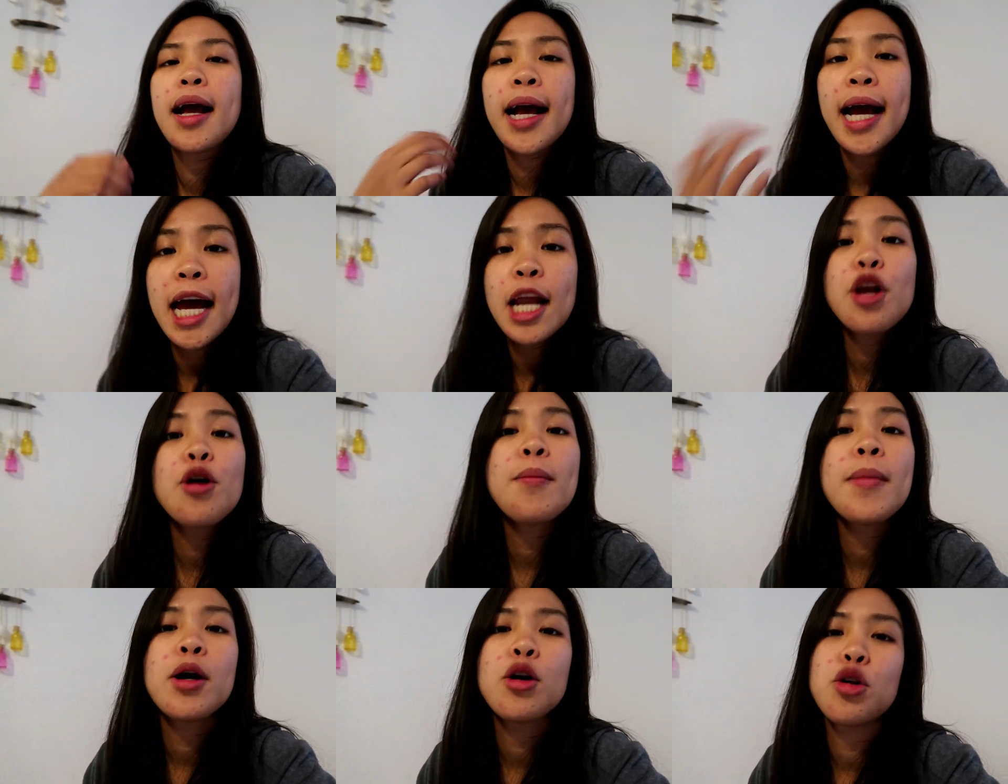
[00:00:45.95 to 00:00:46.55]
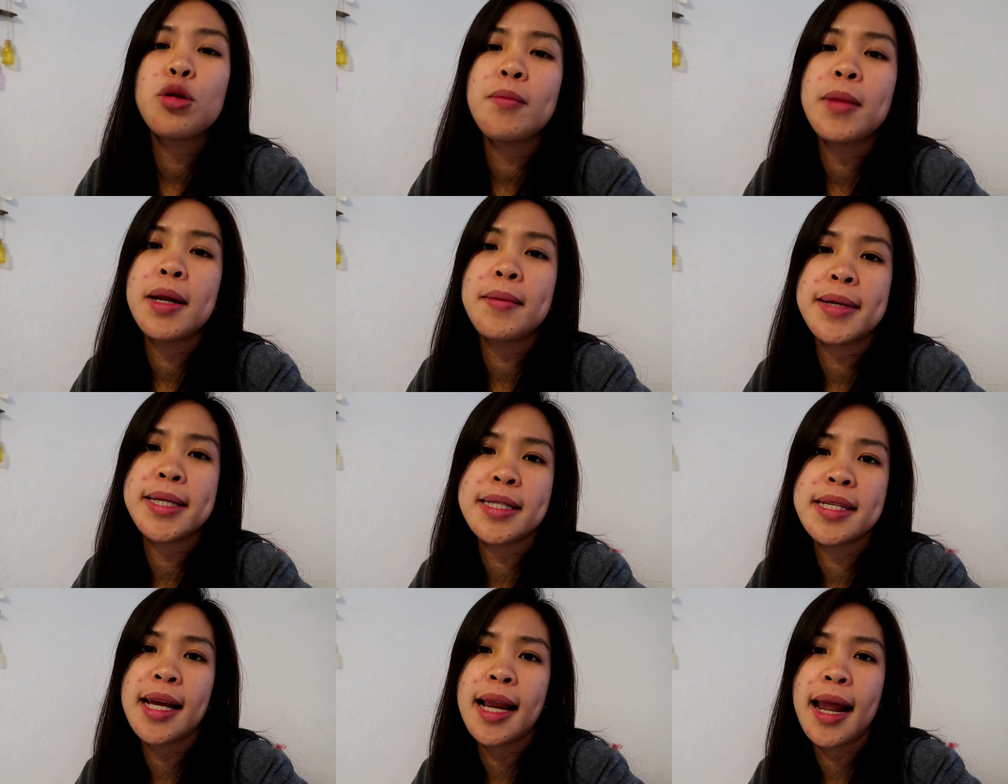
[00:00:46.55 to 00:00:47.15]
Nganong magutman
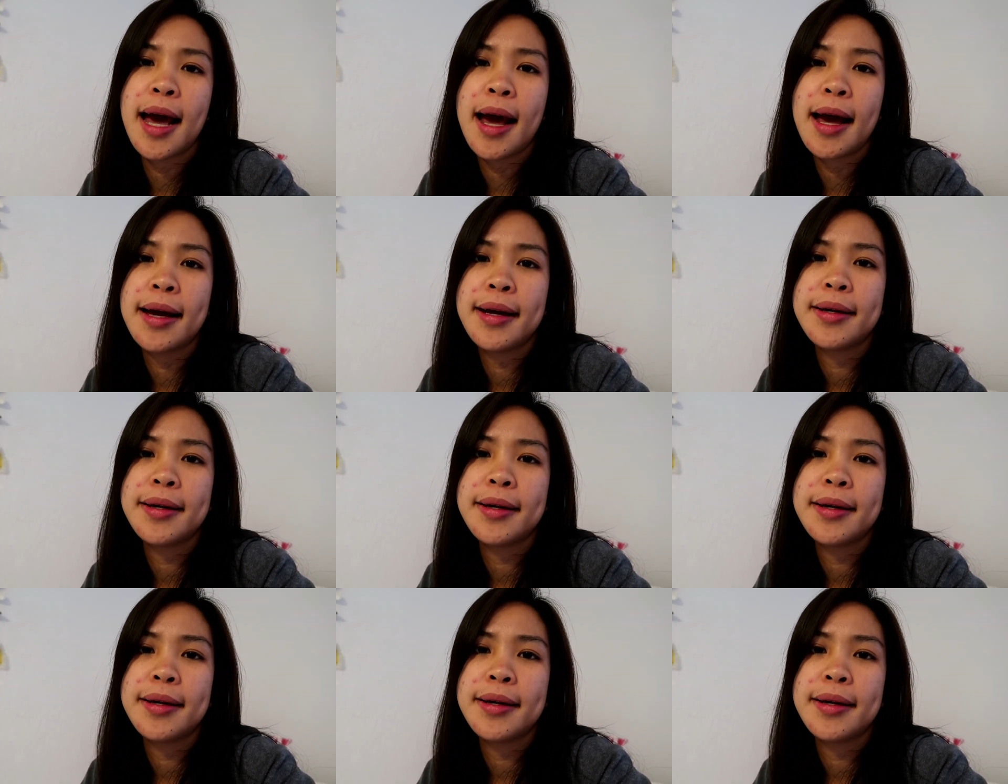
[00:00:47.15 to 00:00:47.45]
man sila?